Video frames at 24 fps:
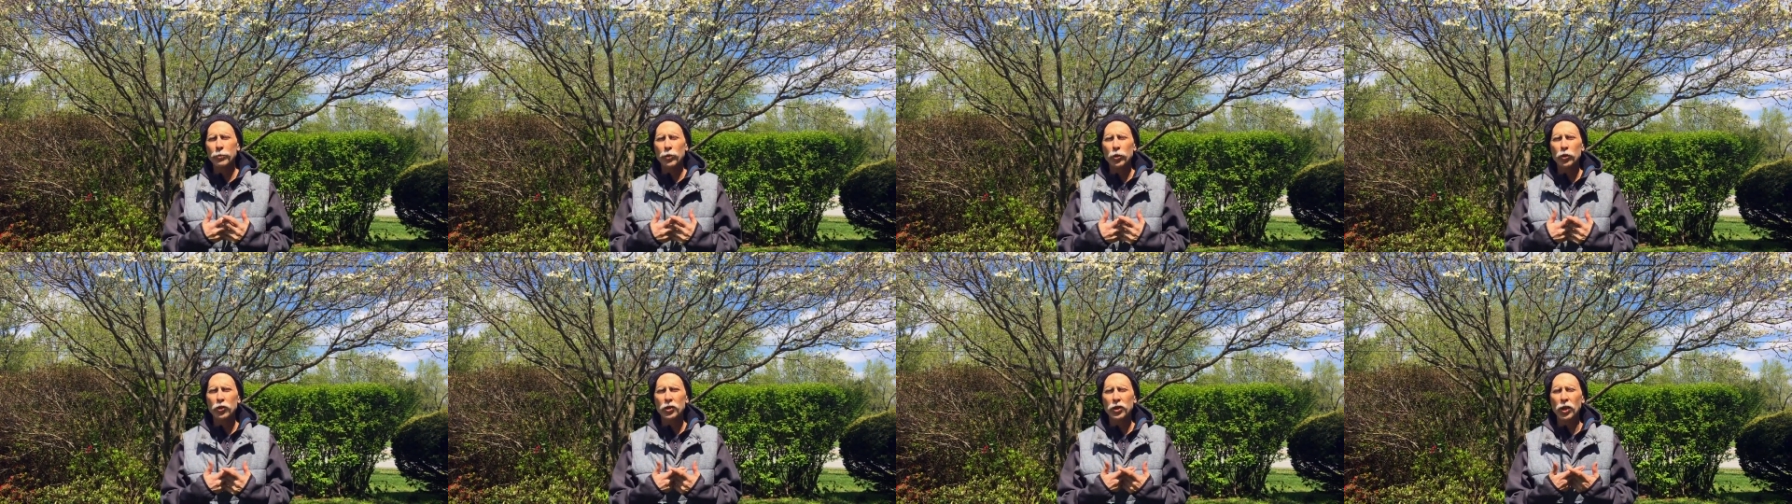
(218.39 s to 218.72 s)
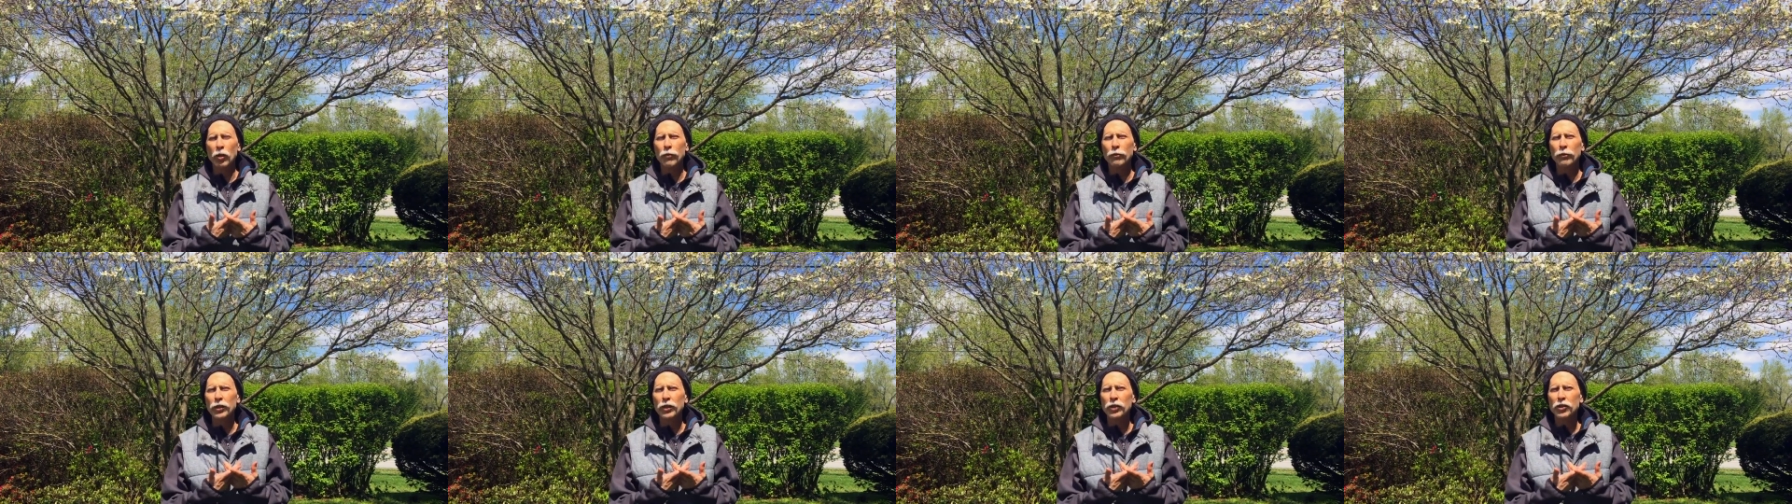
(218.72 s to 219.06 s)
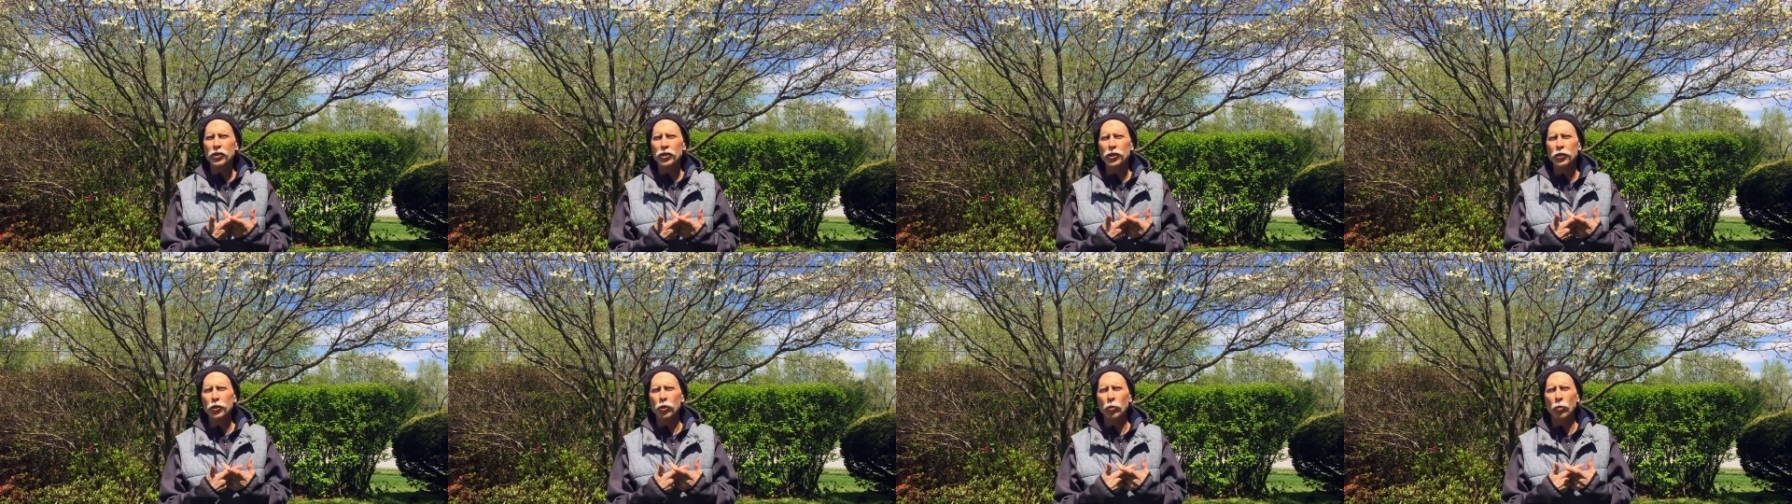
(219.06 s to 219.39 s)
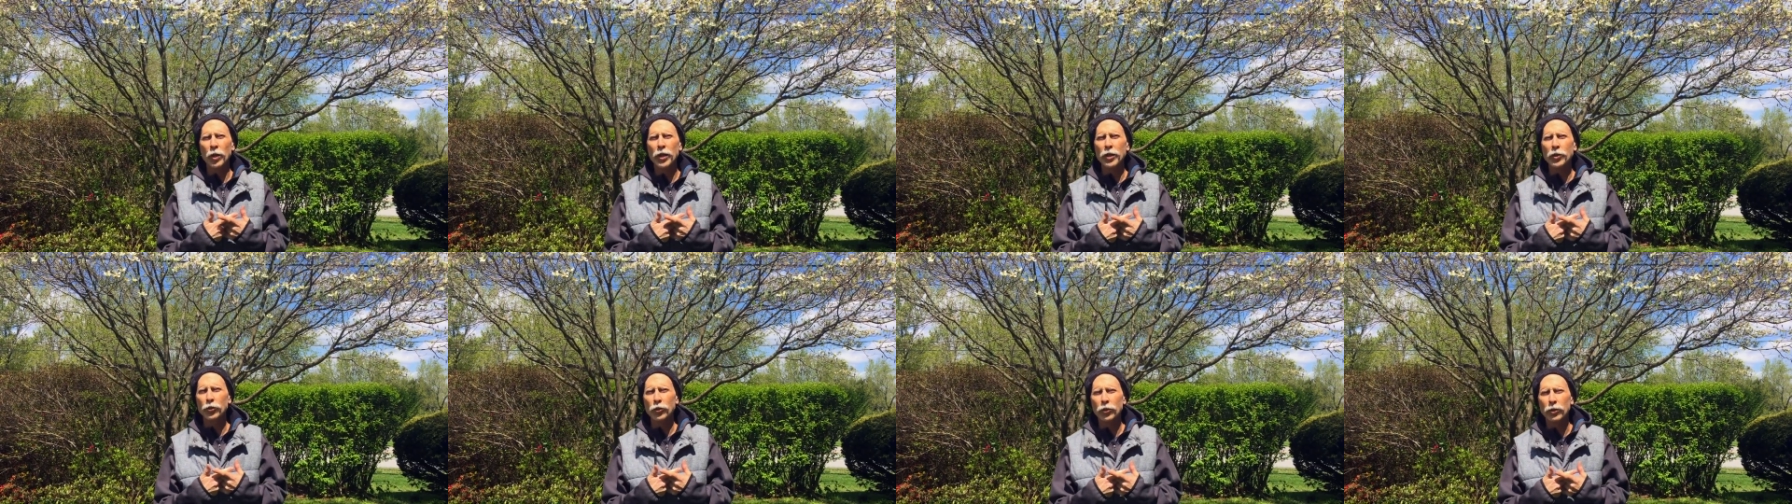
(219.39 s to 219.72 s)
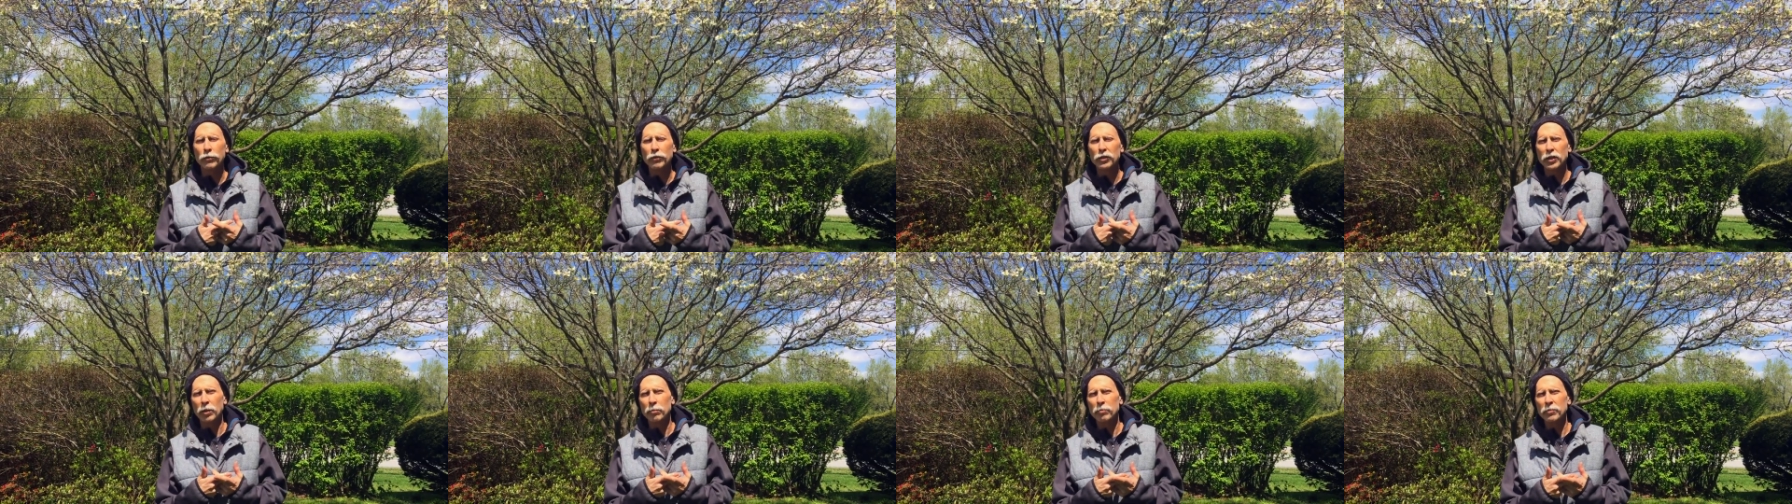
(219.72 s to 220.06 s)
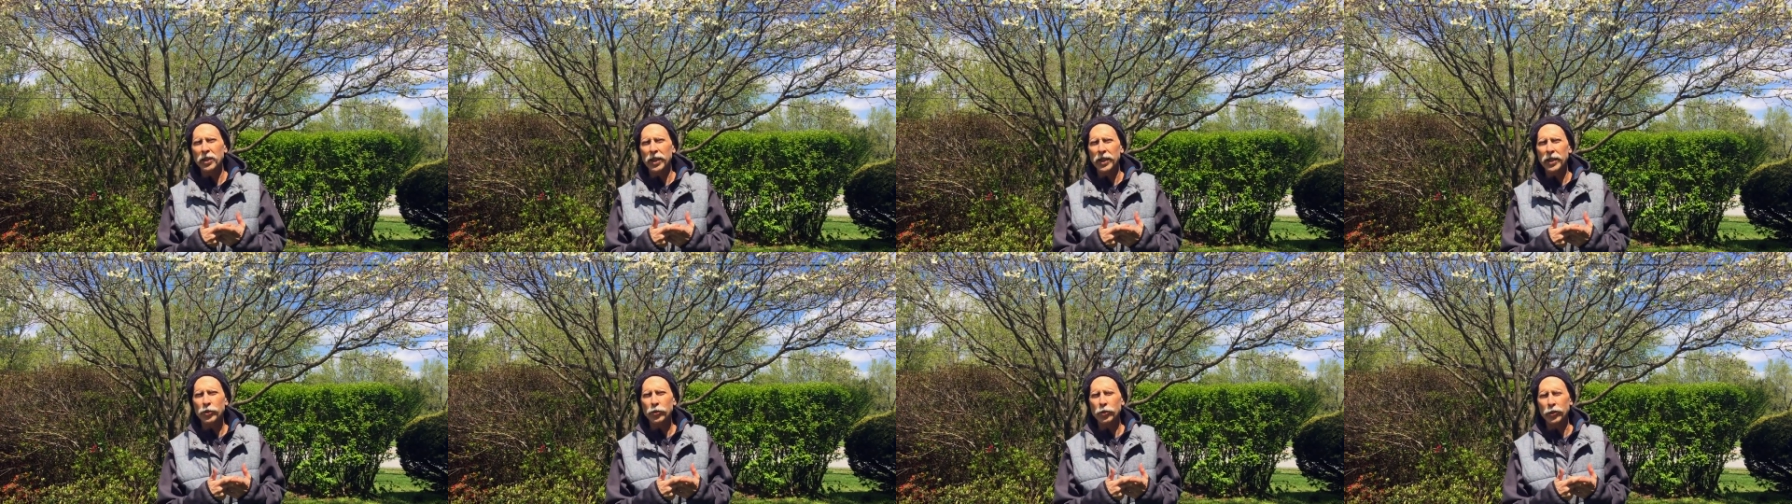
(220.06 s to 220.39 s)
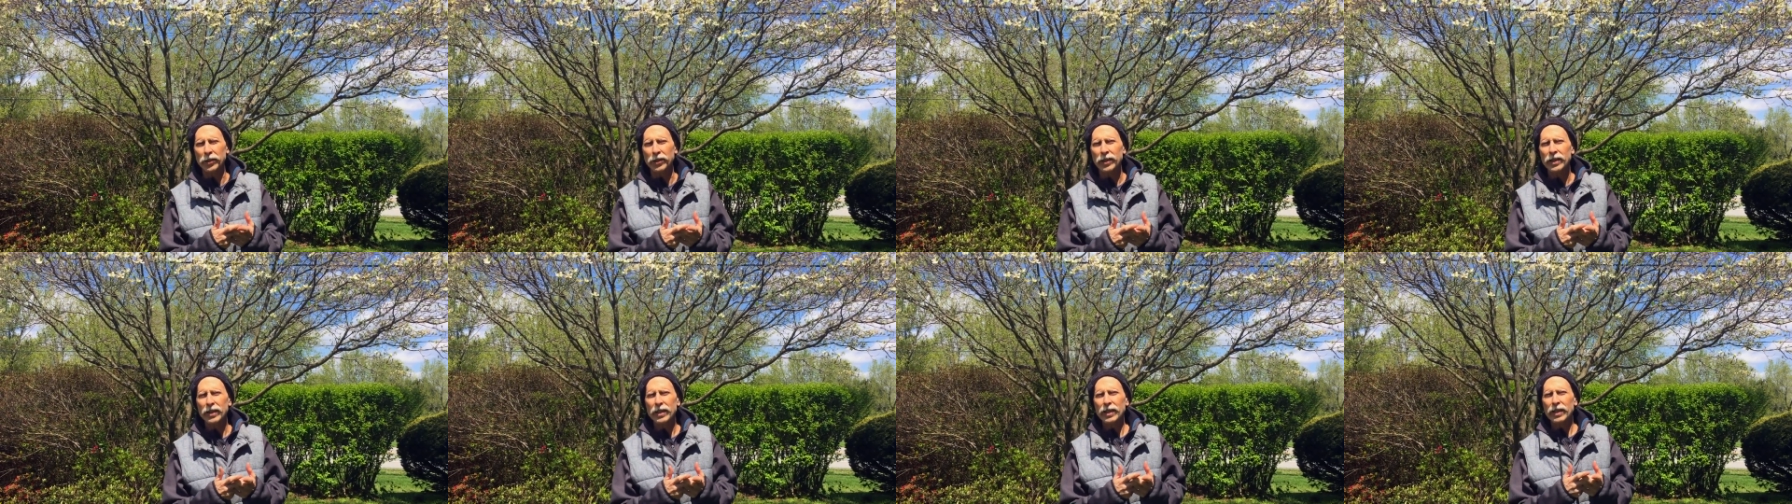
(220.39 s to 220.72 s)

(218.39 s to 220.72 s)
yourself in a situation of temptation,